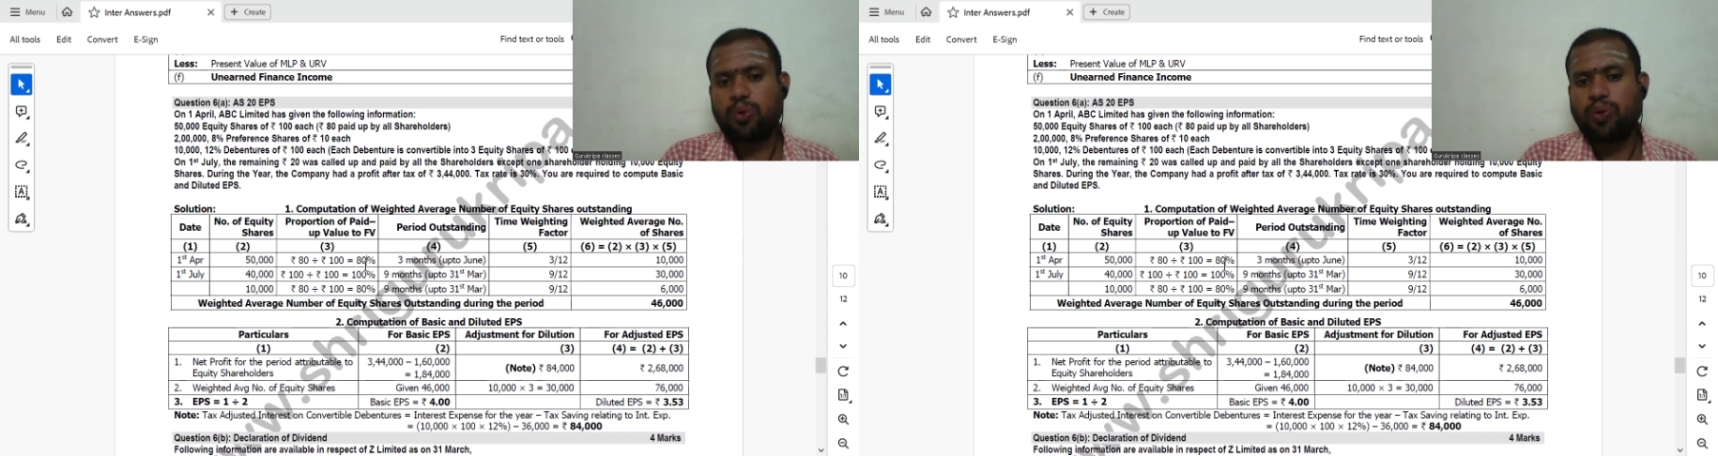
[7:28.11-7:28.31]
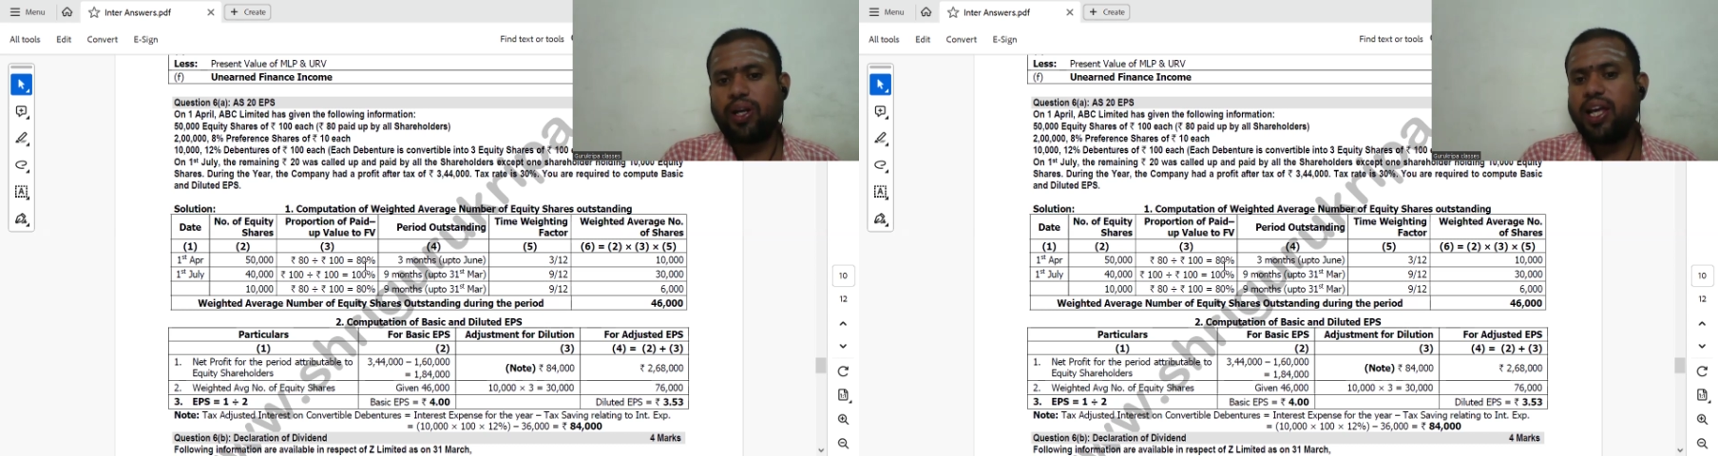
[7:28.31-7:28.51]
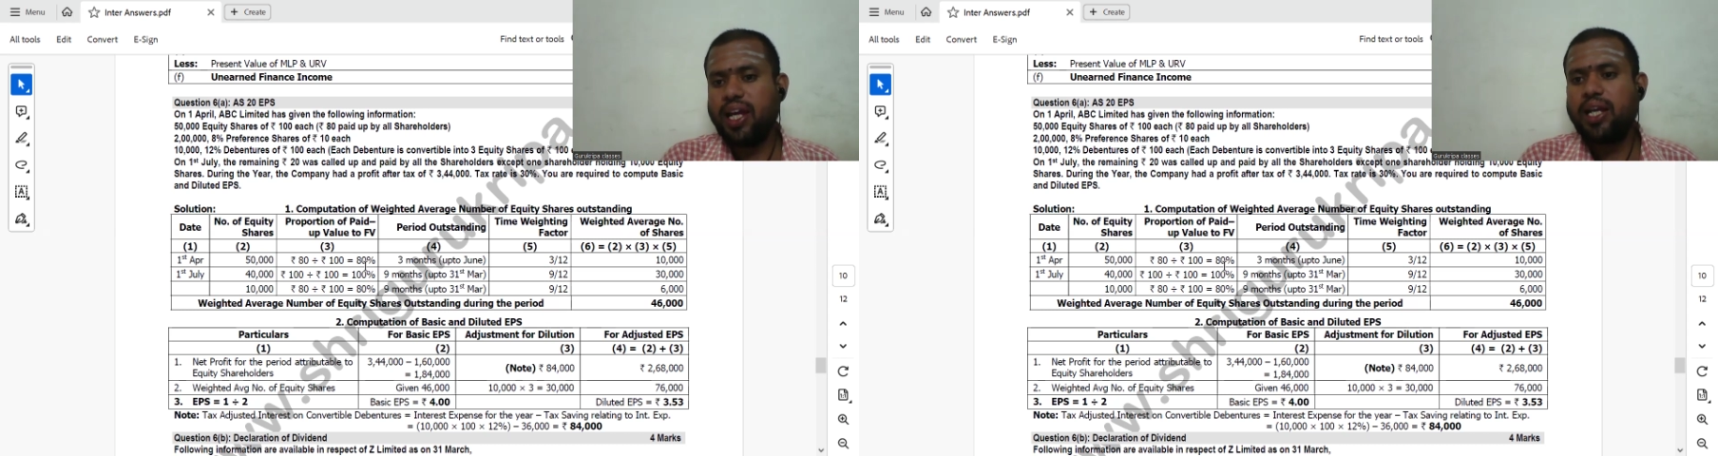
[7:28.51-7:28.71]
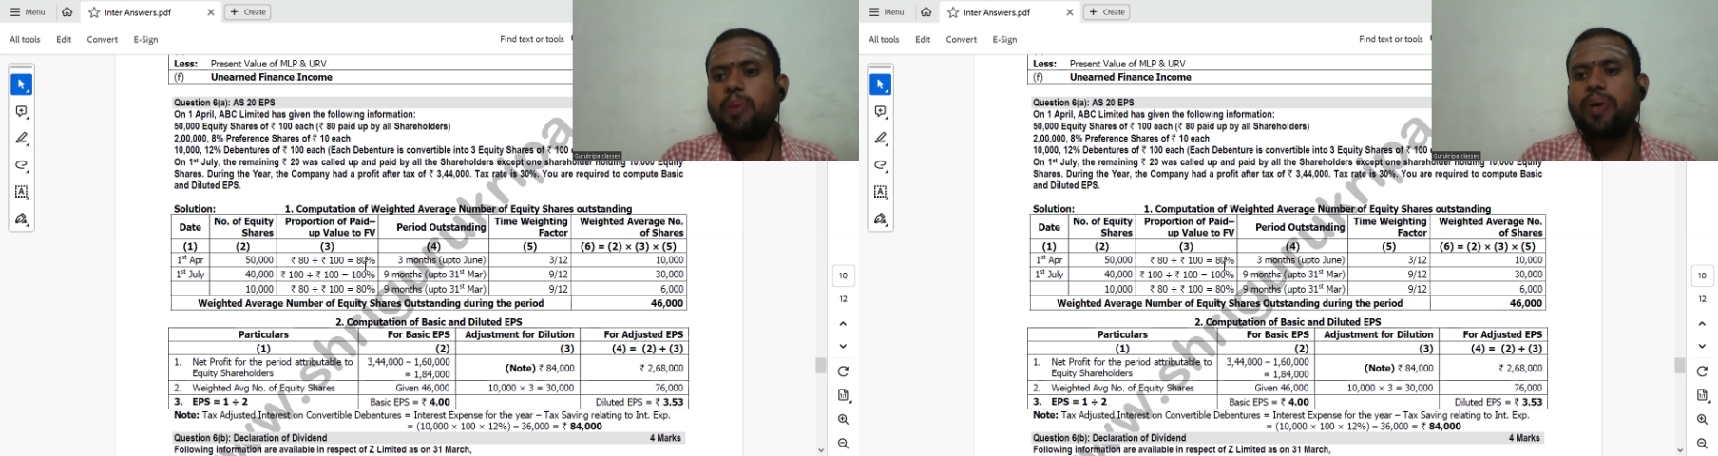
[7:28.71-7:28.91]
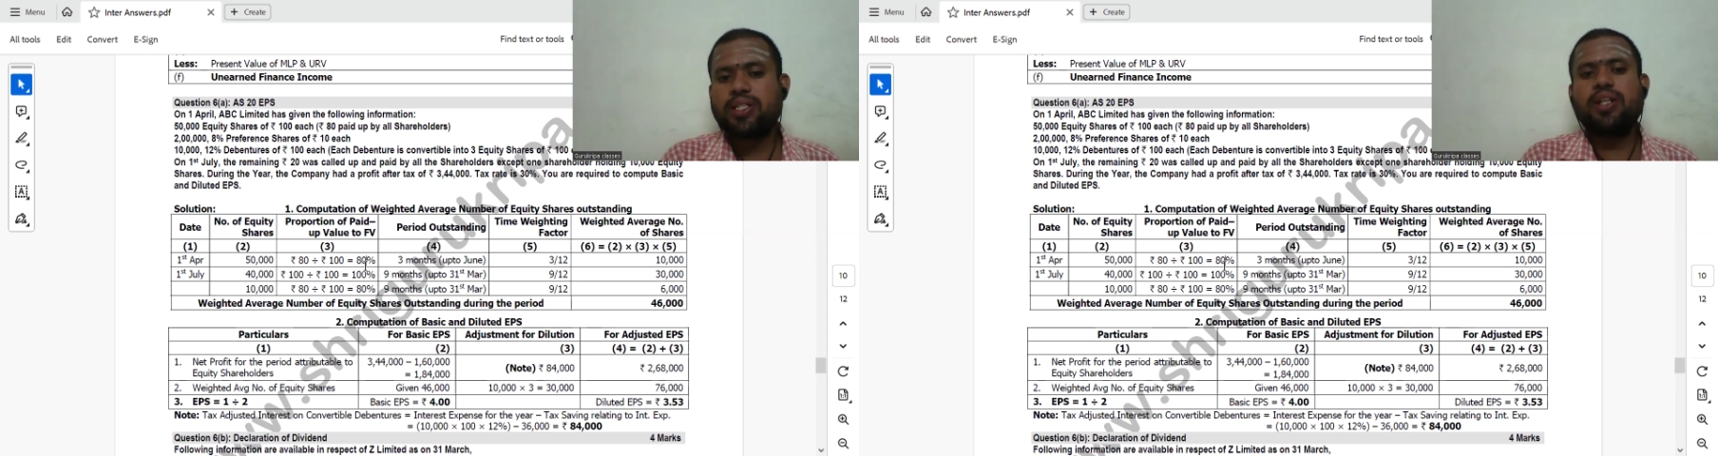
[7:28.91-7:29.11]
only
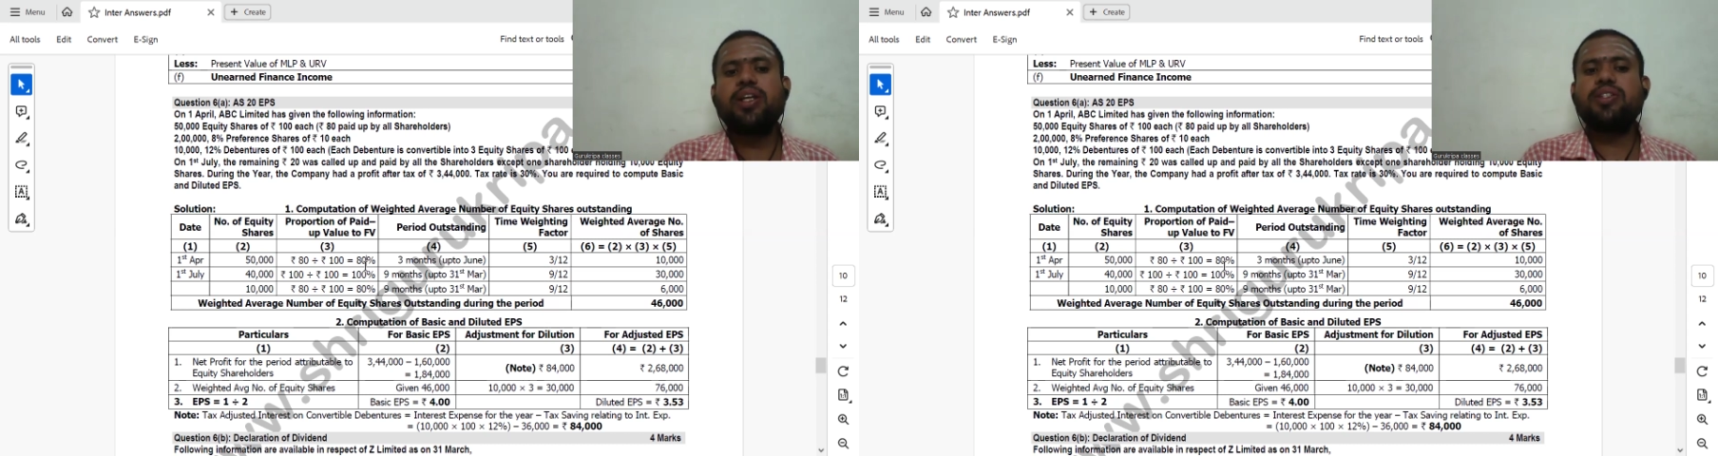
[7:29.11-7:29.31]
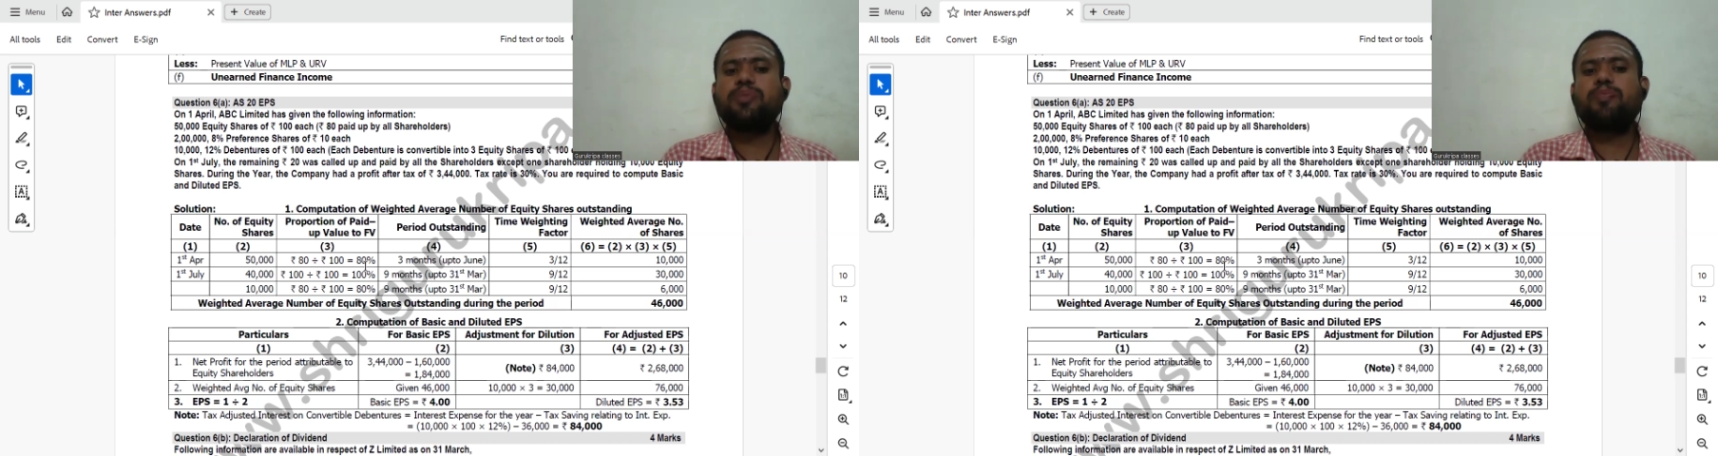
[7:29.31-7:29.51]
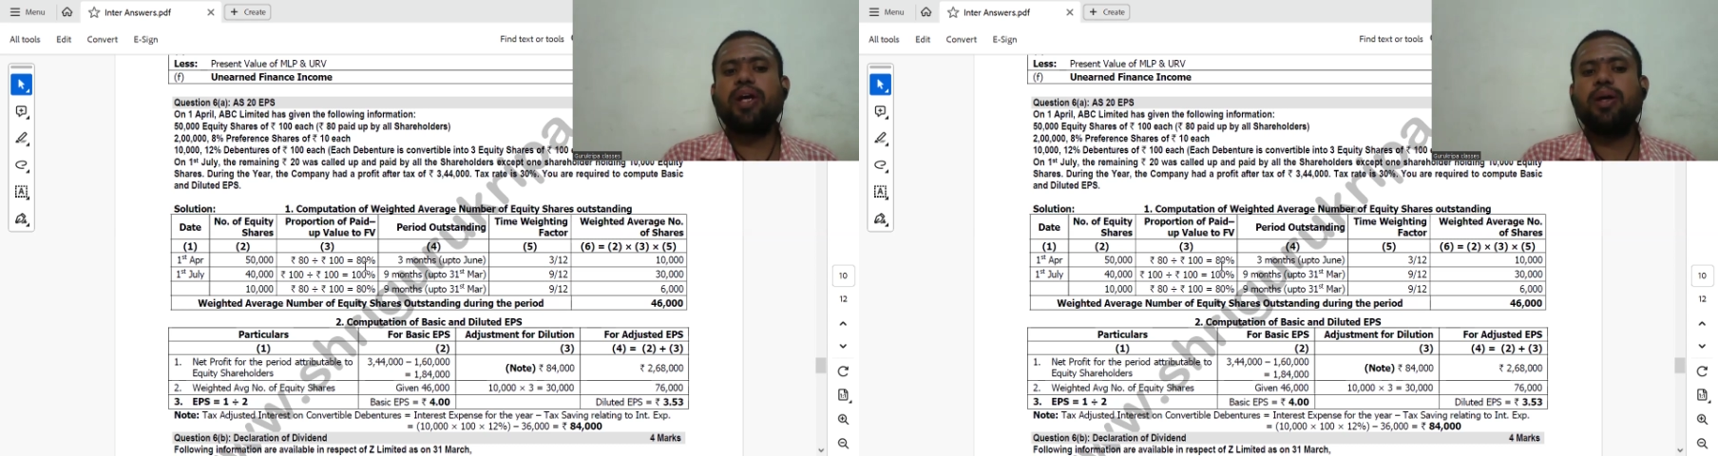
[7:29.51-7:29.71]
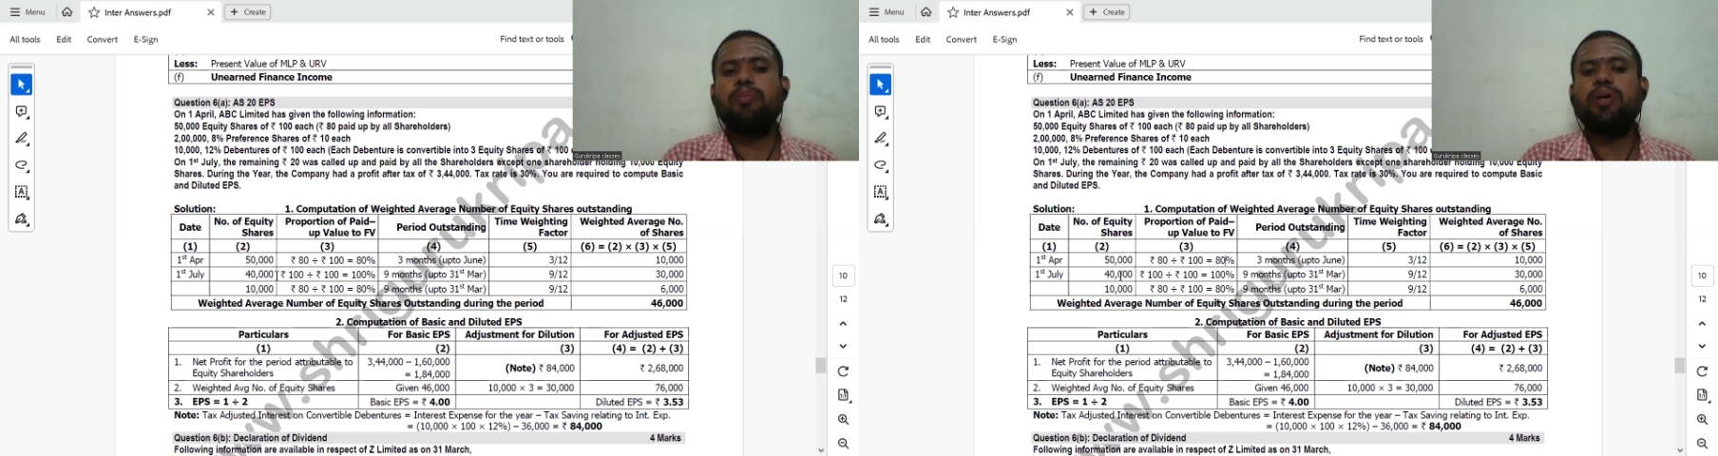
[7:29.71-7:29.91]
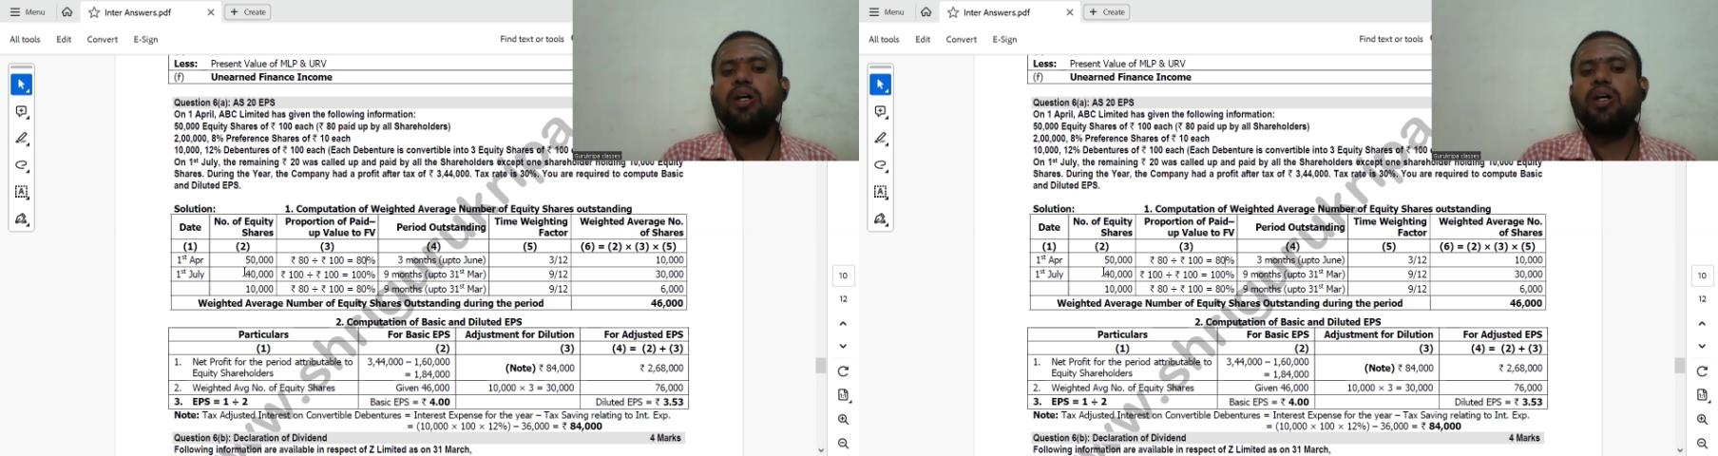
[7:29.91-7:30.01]
80% is paid up.